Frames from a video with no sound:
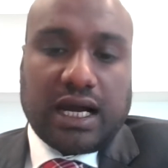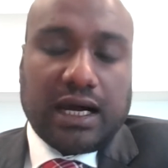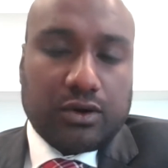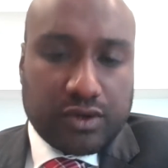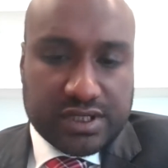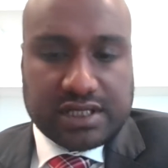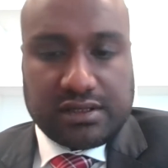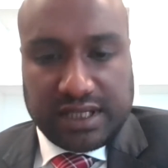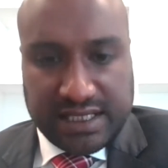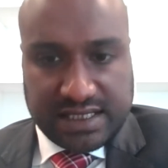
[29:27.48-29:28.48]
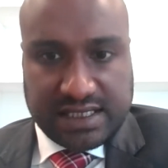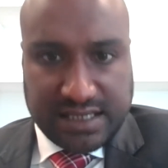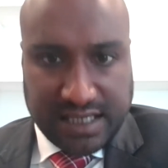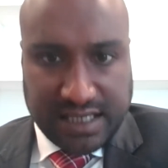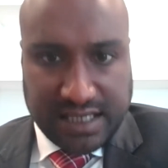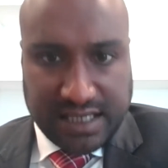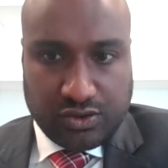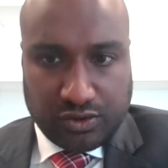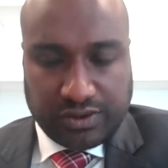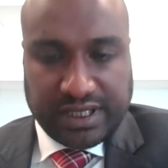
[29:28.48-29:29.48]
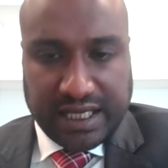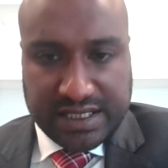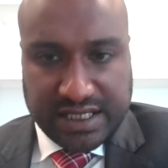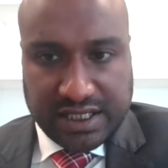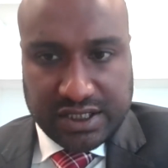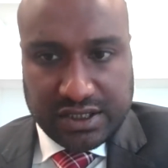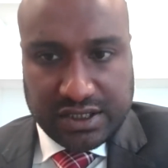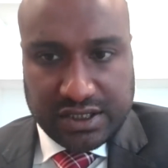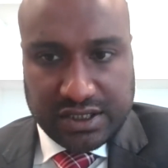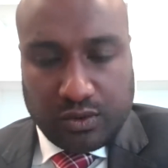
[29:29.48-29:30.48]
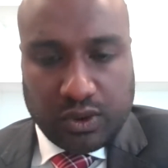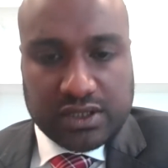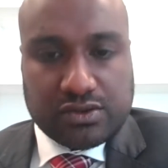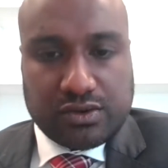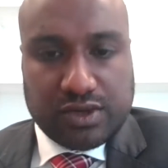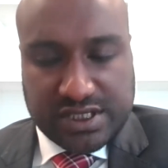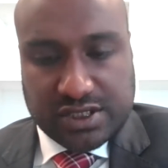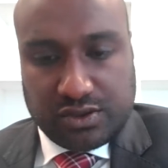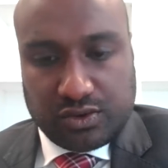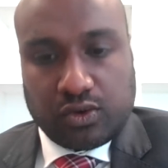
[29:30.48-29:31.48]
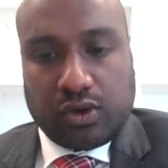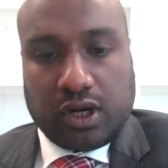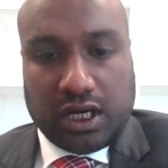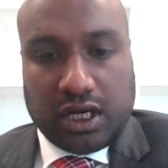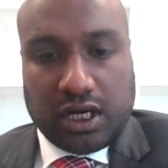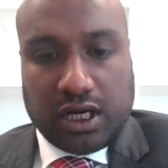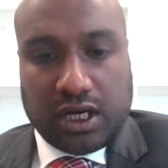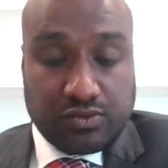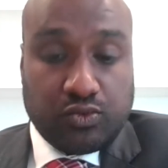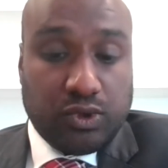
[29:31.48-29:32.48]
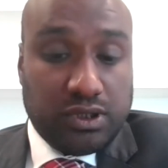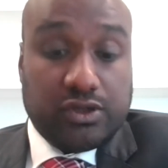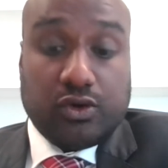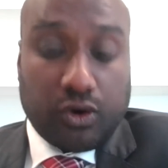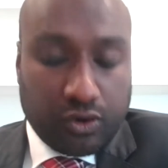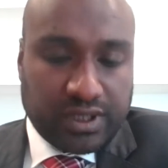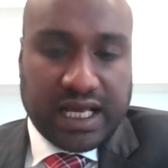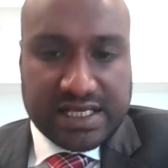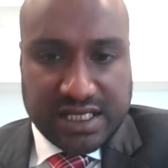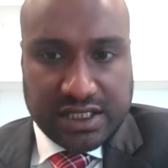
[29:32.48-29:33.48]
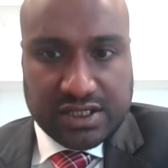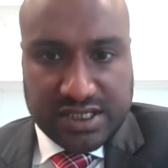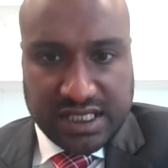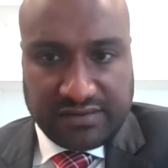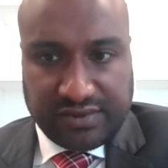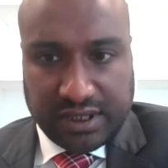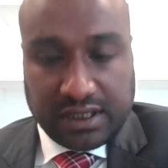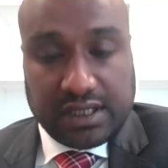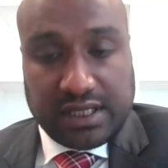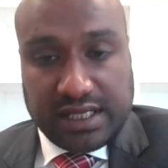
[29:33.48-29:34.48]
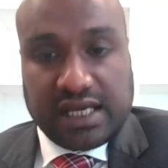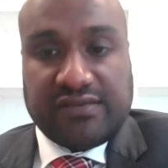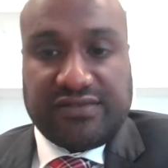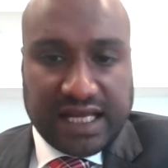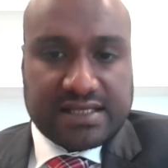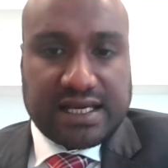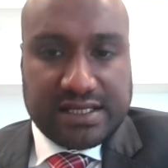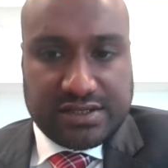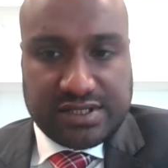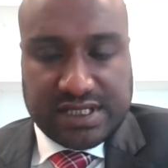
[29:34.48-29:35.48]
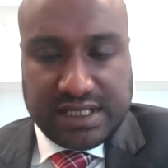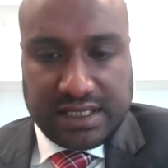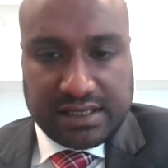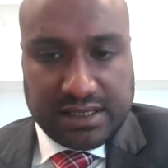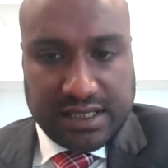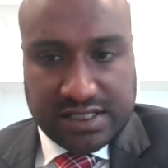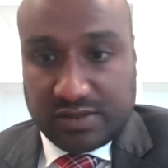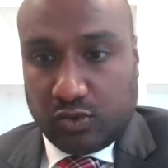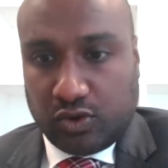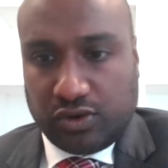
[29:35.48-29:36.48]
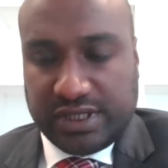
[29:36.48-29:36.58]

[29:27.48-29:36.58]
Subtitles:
How critical is this data to your organization? What risk or loss will your organization suffer if that data is leaked? Is it